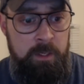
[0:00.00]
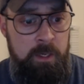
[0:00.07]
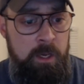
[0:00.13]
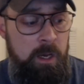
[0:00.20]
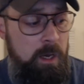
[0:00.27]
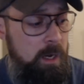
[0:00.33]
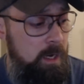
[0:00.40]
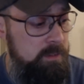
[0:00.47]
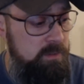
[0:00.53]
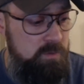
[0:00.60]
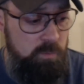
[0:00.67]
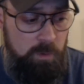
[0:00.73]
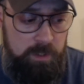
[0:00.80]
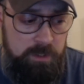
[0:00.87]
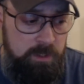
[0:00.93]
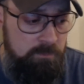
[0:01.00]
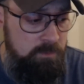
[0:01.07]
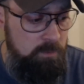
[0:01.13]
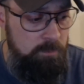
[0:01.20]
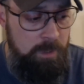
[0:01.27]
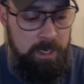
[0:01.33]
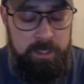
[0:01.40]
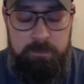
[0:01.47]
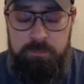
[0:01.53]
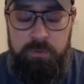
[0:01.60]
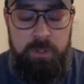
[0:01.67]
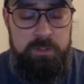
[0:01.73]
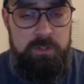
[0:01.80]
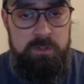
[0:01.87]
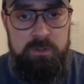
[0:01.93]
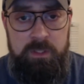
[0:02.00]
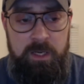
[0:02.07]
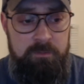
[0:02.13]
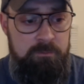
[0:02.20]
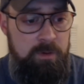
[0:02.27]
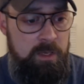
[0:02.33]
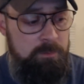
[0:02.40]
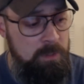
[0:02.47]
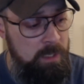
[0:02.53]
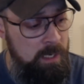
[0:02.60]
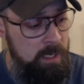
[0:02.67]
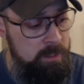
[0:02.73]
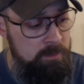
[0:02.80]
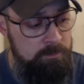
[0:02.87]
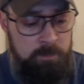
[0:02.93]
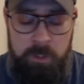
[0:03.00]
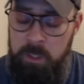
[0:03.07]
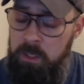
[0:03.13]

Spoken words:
I just want to give you my impressions on vaping on them,